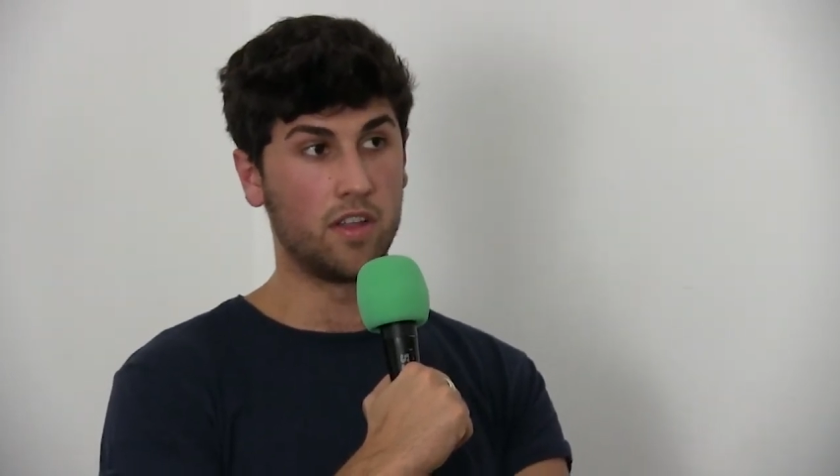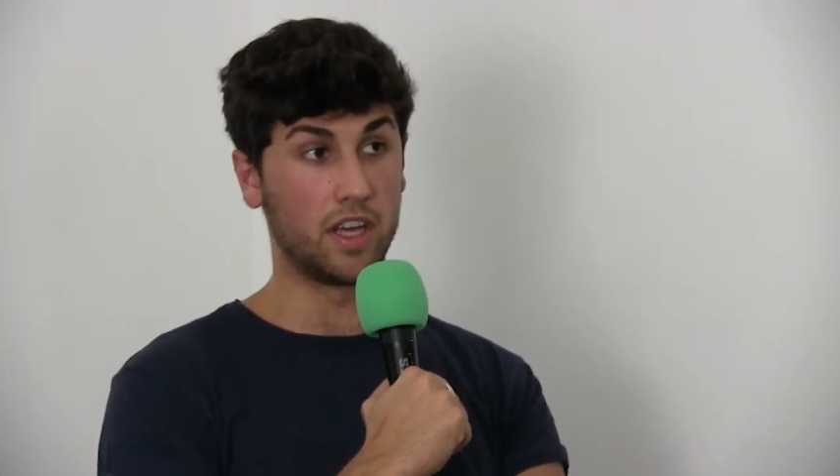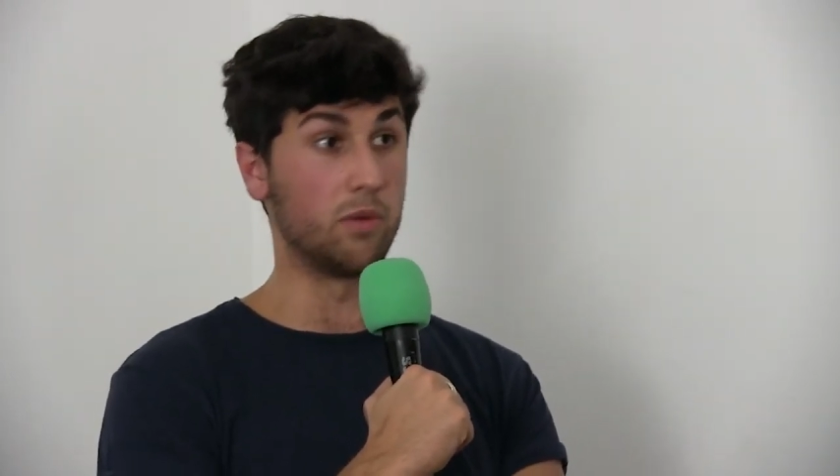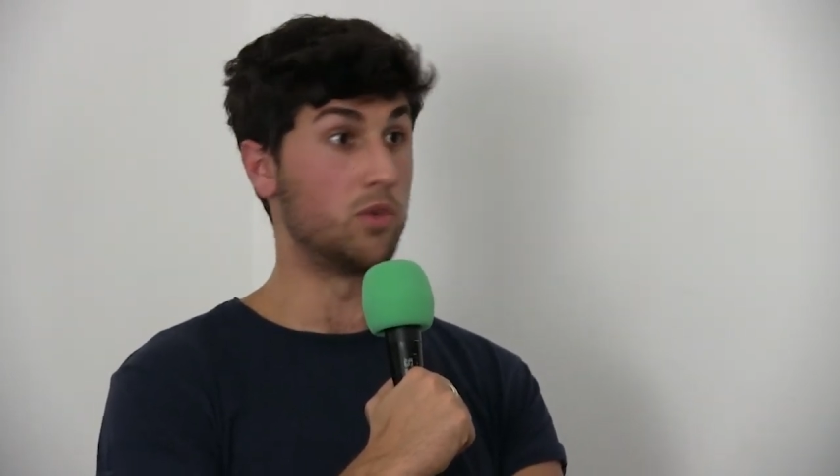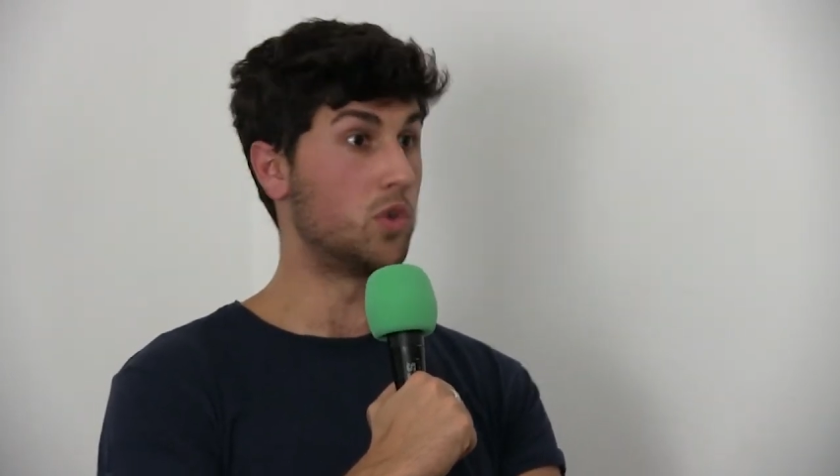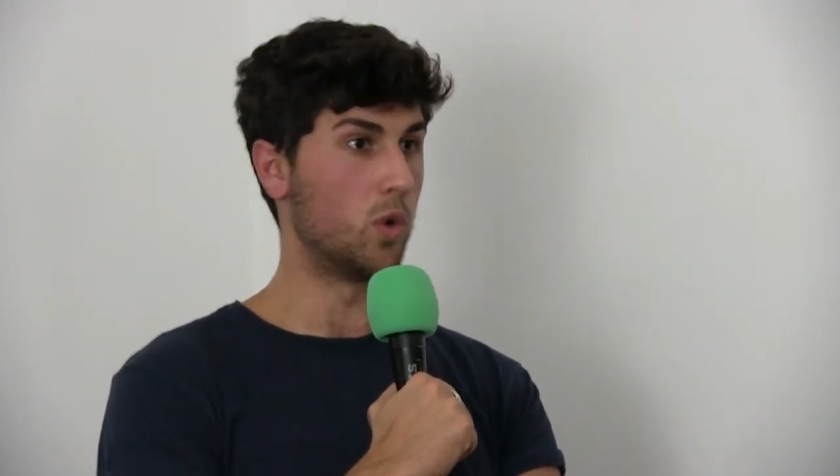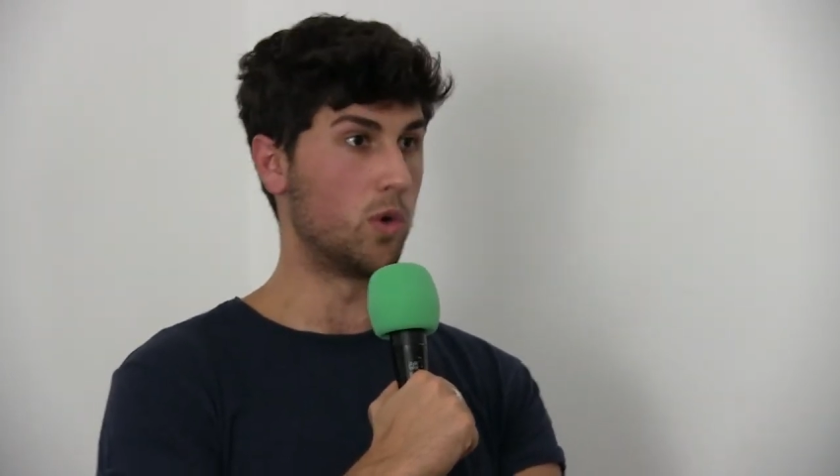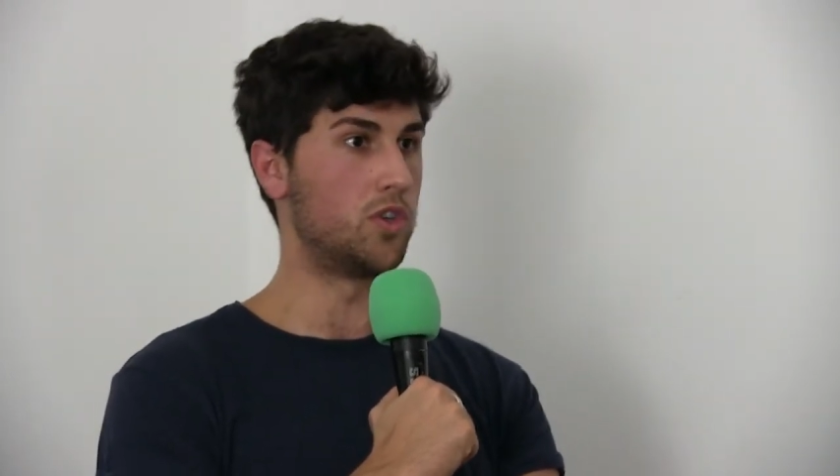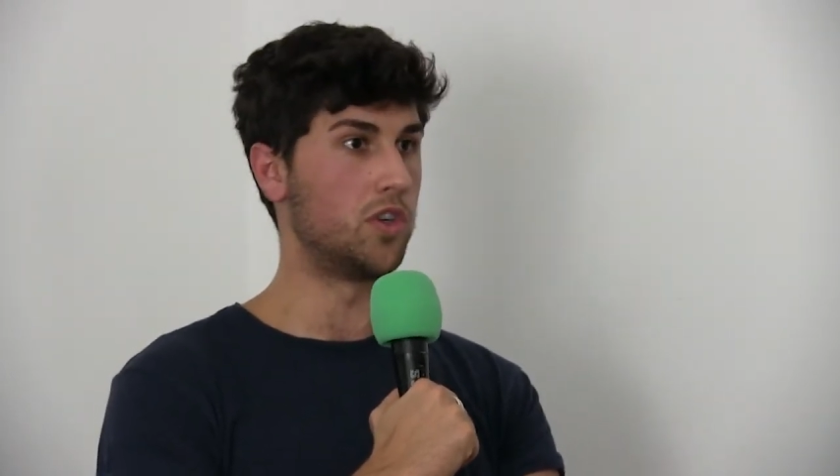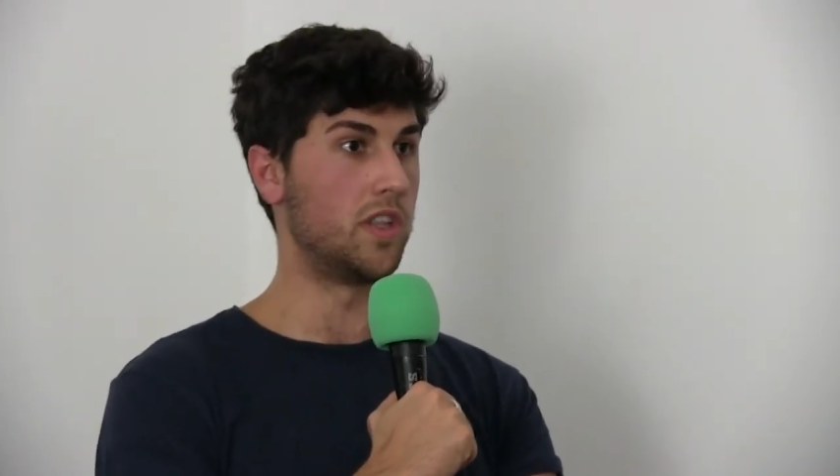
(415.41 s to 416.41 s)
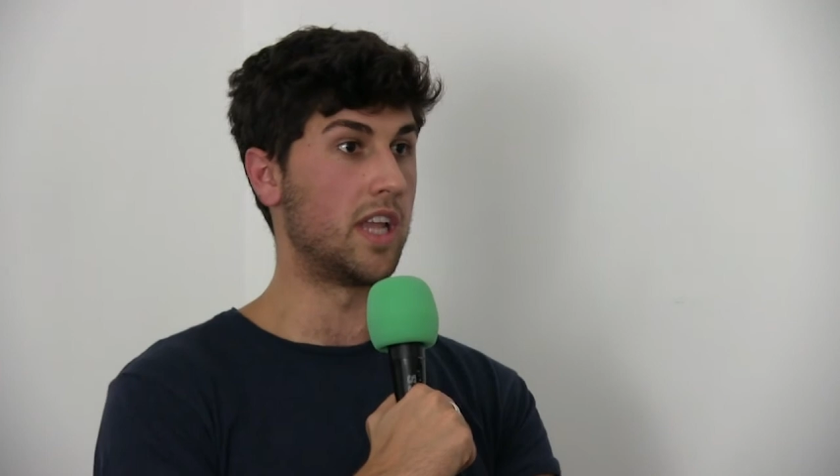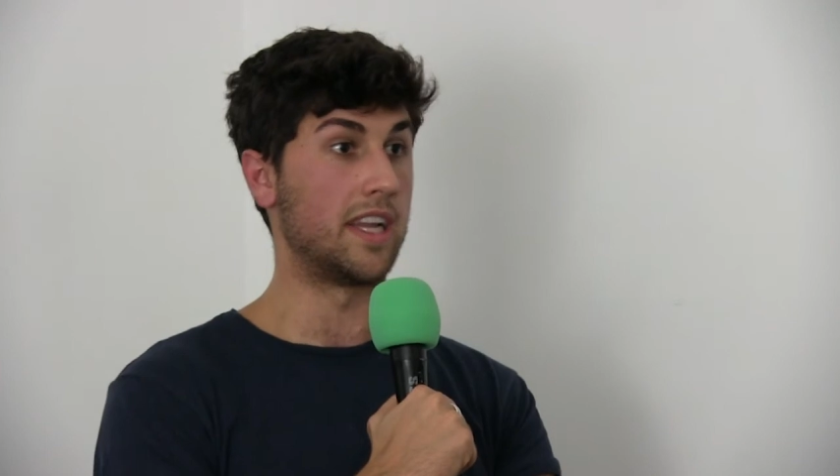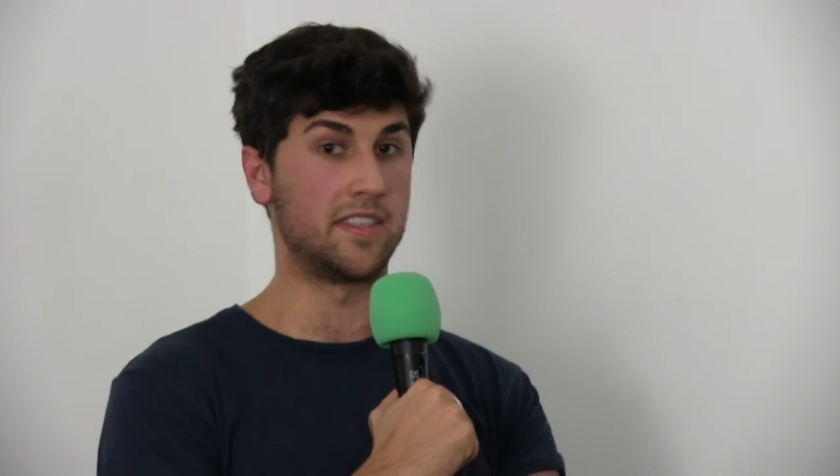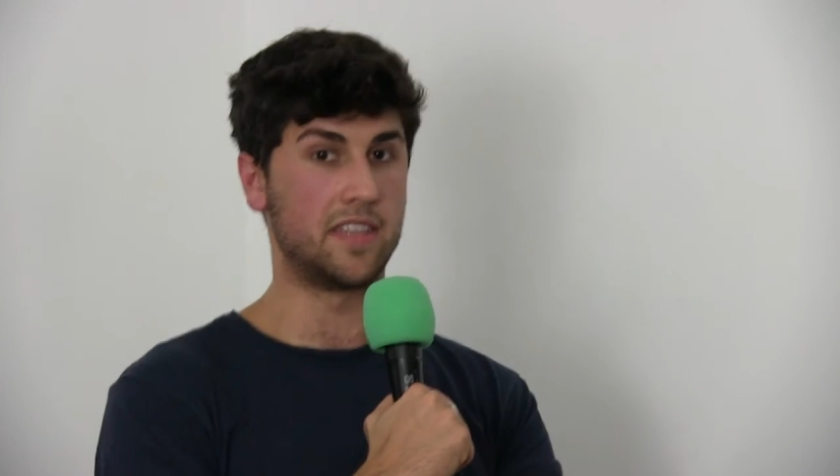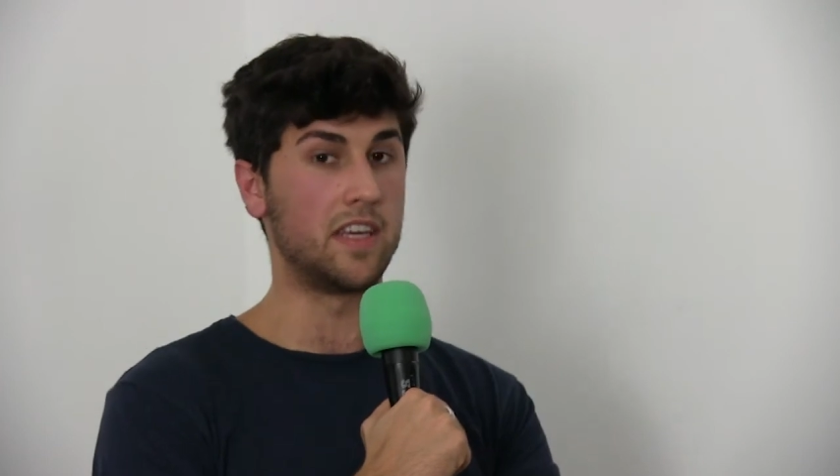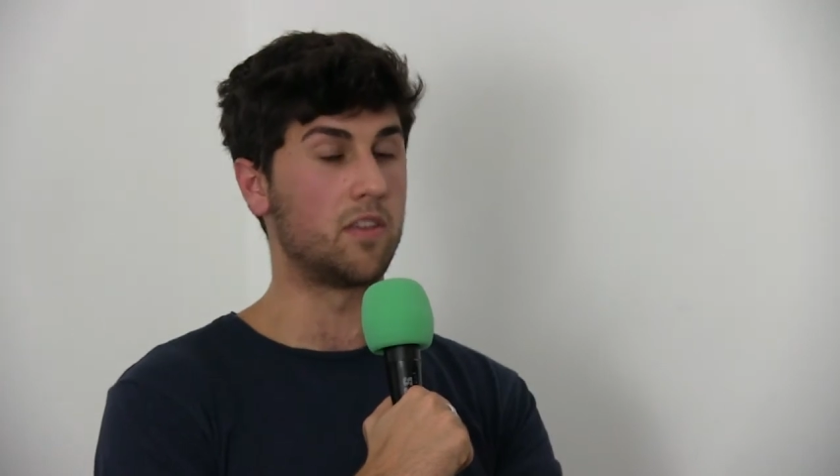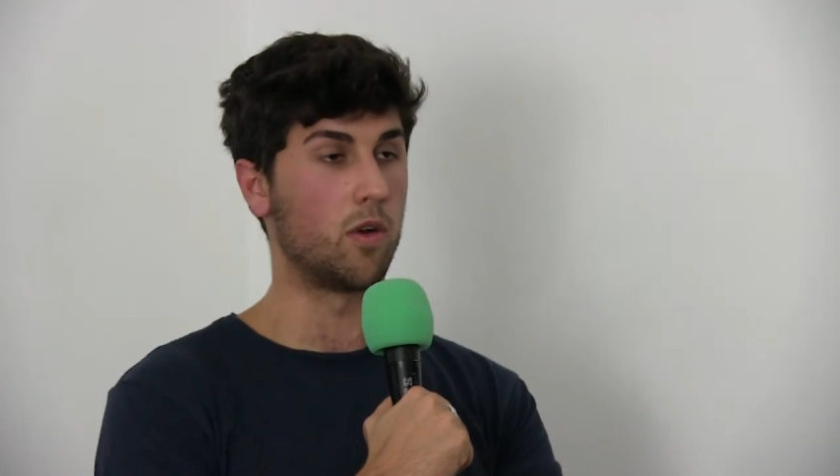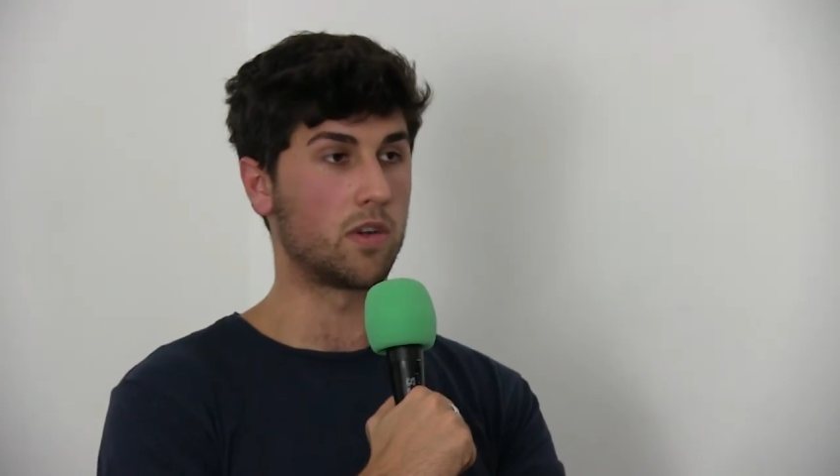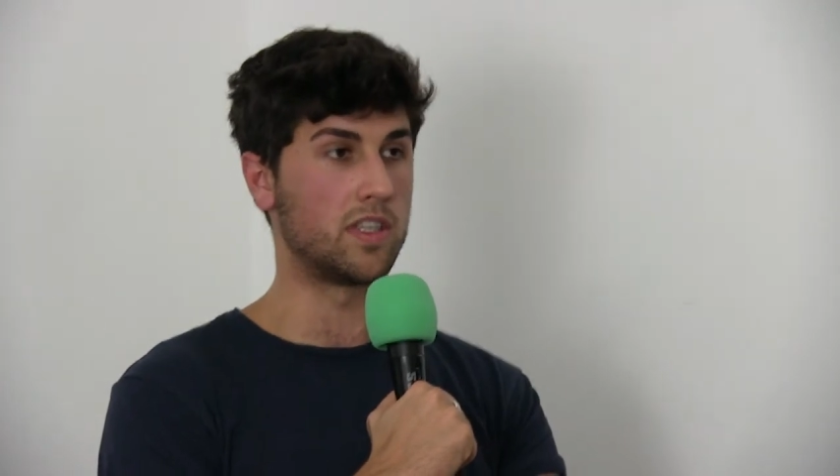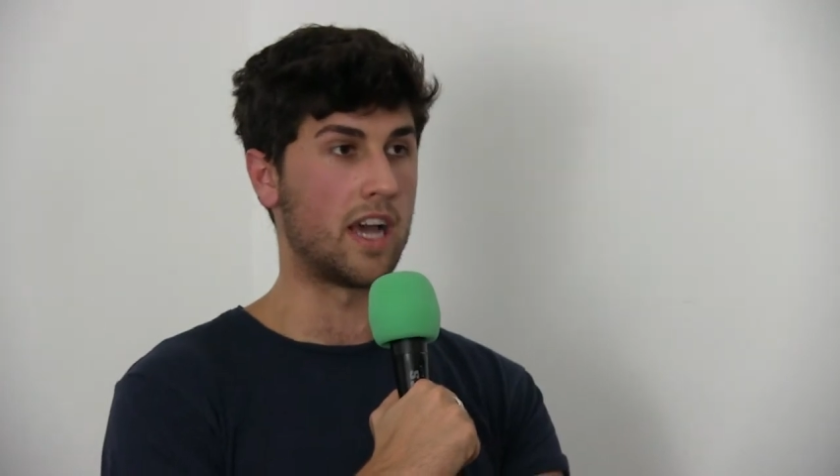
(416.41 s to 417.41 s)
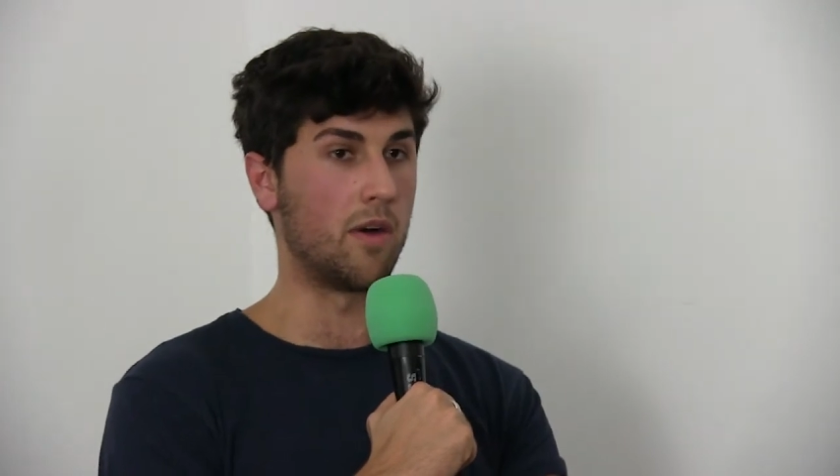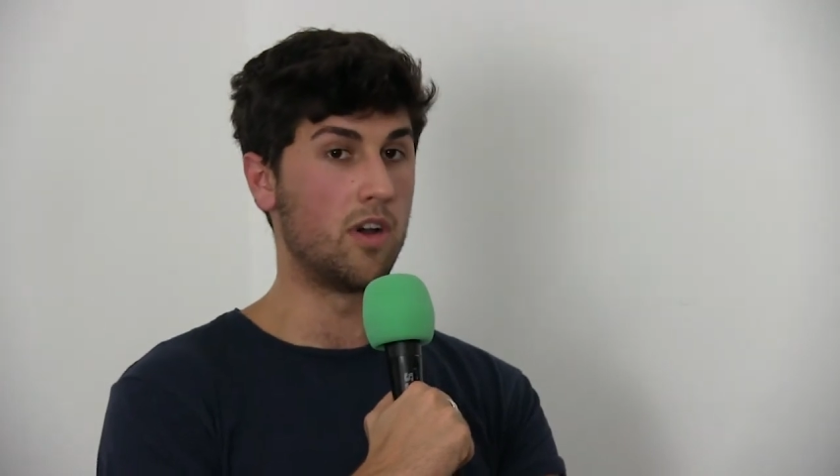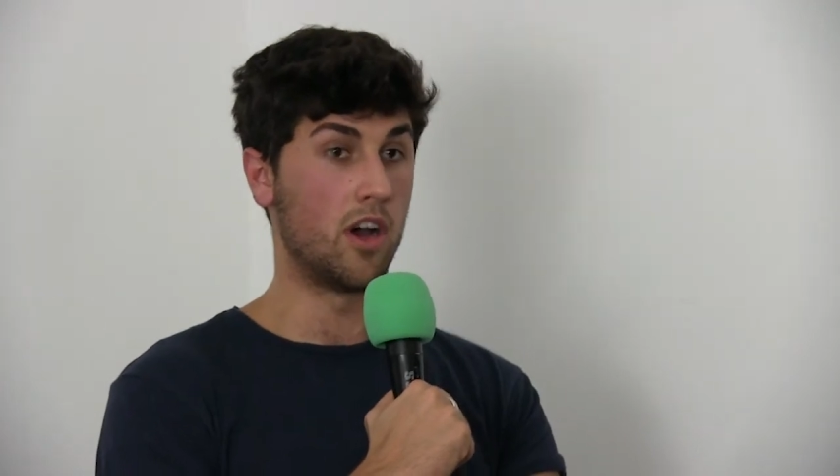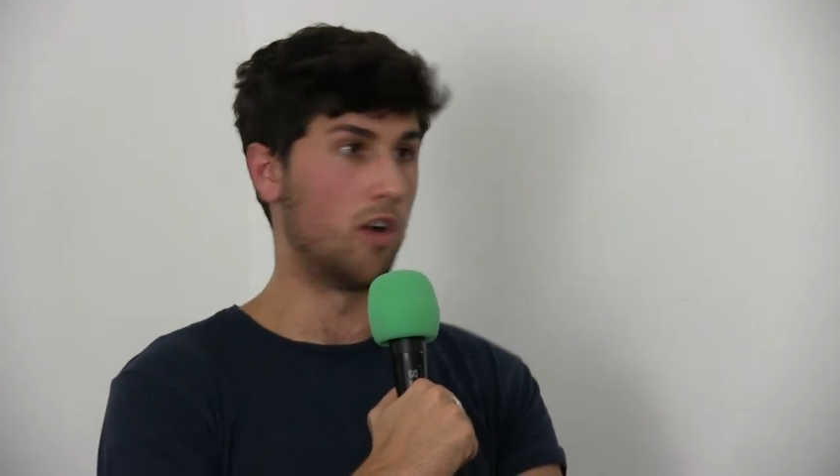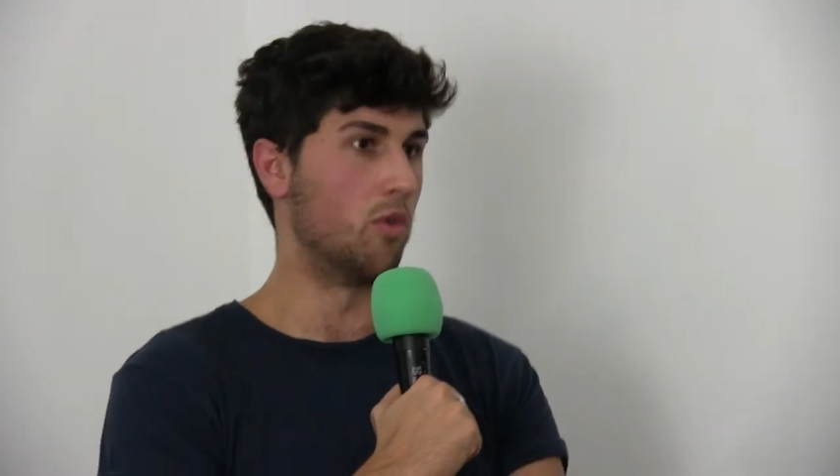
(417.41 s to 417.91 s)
that he was tortured and had his teeth knocked out